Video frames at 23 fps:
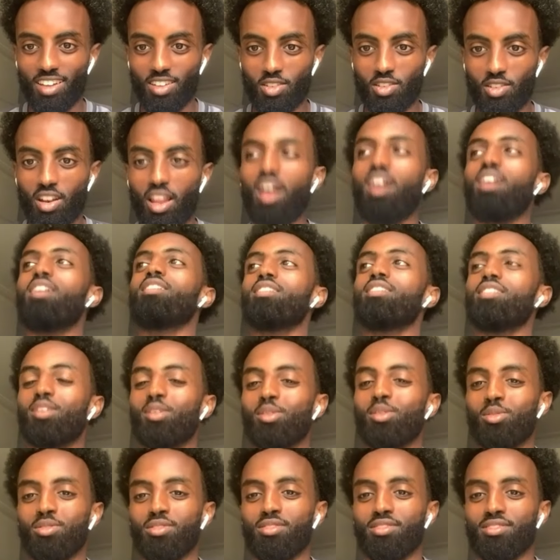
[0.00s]
You're like,
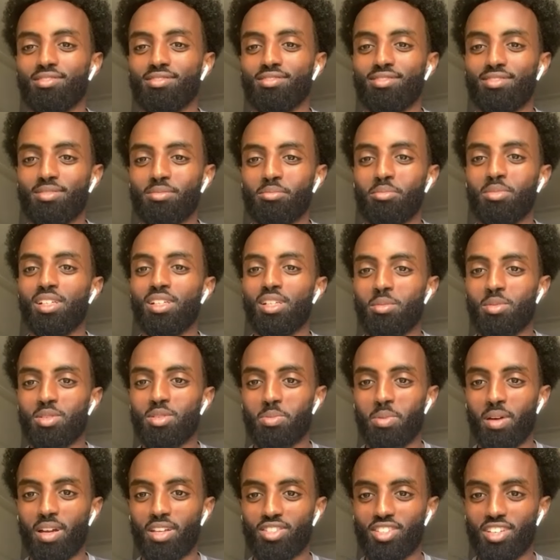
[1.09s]
yo, my name
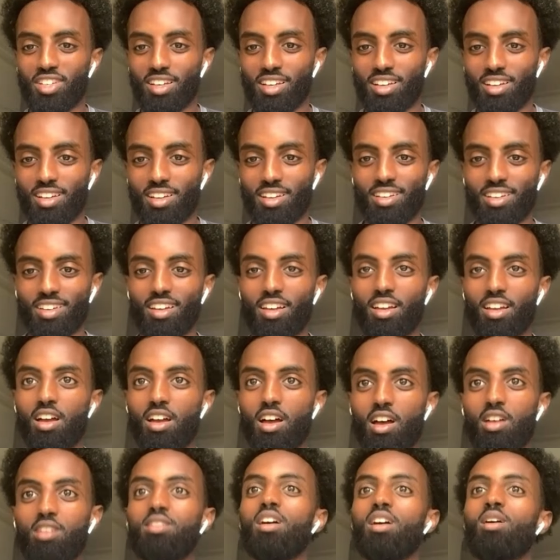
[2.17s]
is Patrick.
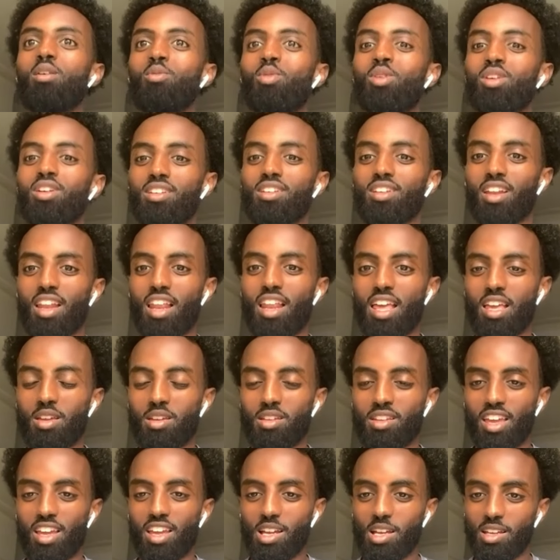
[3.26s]
I was like, what your
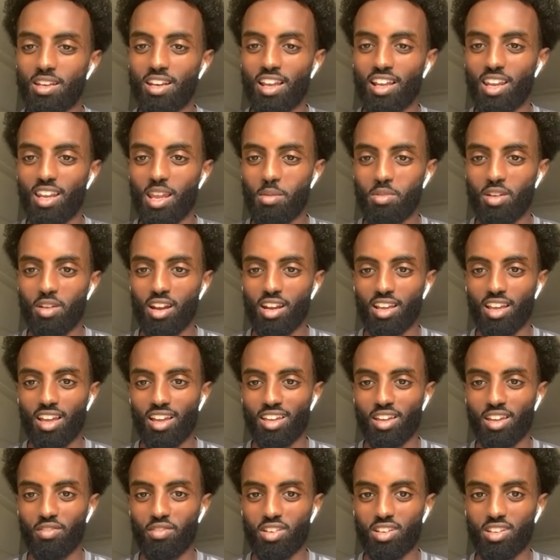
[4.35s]
nick, nick, nickname you're gonna
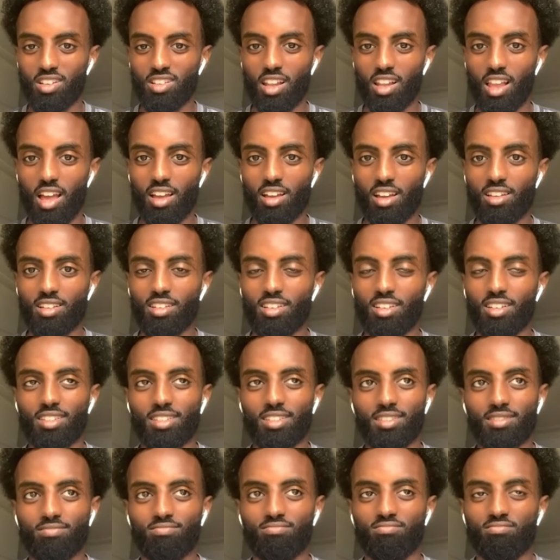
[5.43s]
get given? You're like,
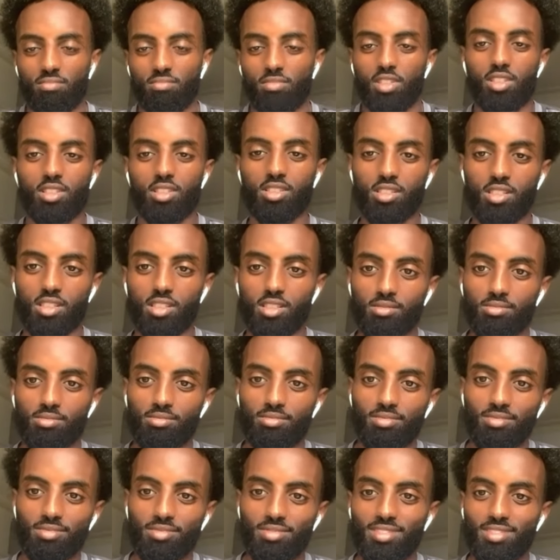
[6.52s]
you know.
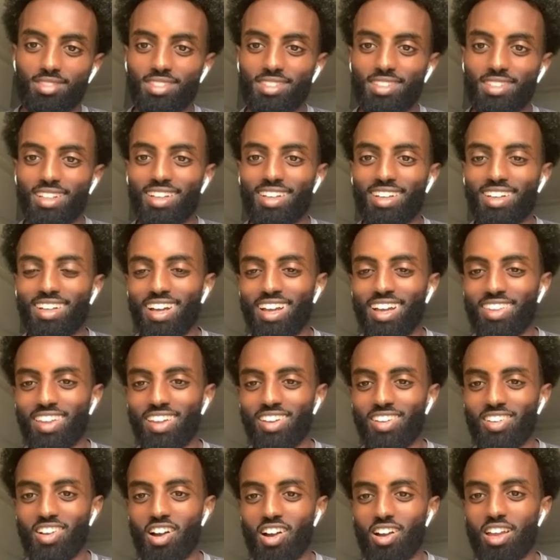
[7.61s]
And
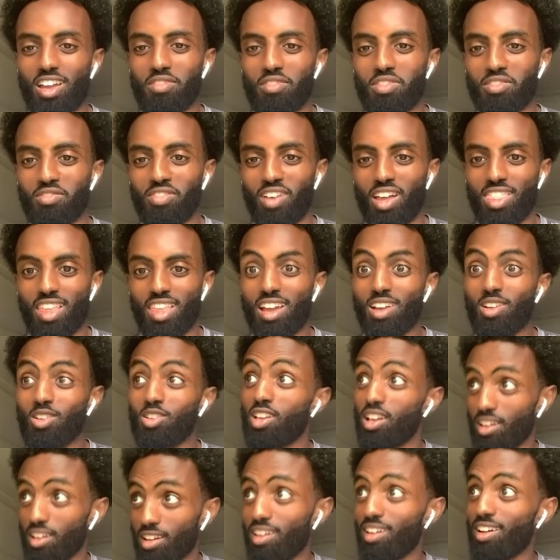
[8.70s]
then you got given Van Dijk. I
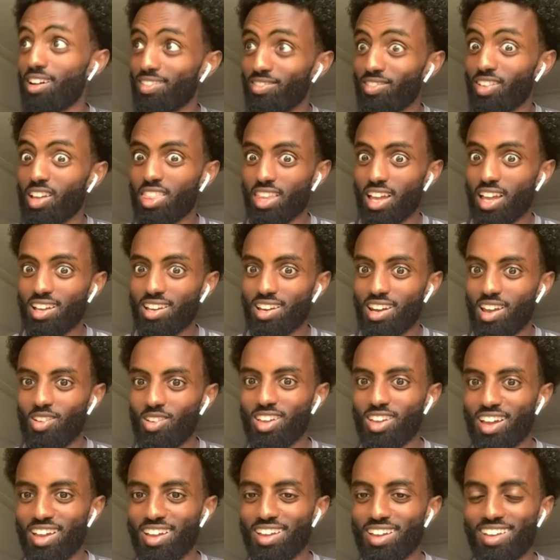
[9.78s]
was like, oh, Van Dijk now,
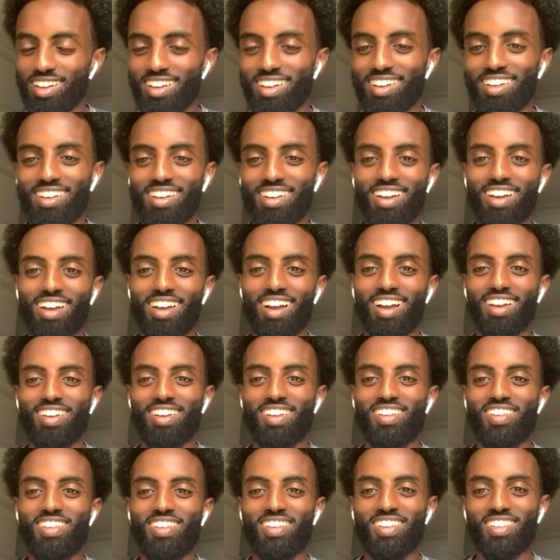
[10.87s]
yeah.
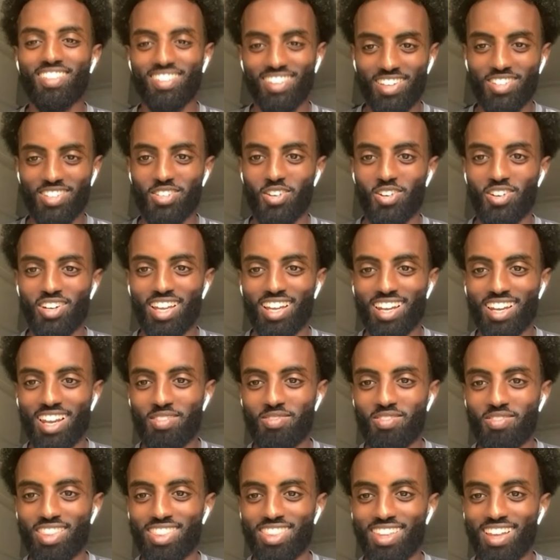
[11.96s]
And uh, that's your
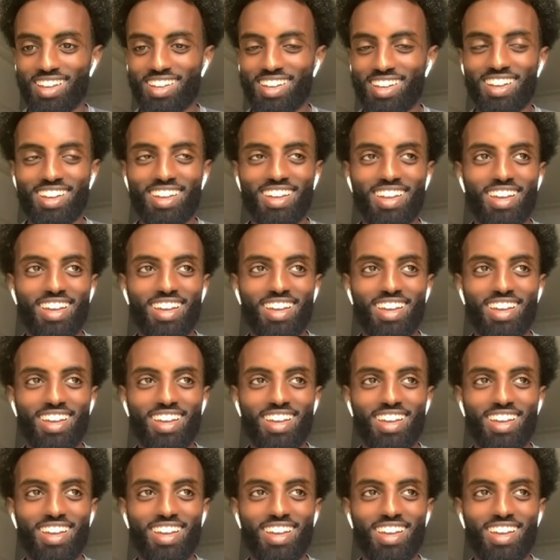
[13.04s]
nickname, Van Dijk.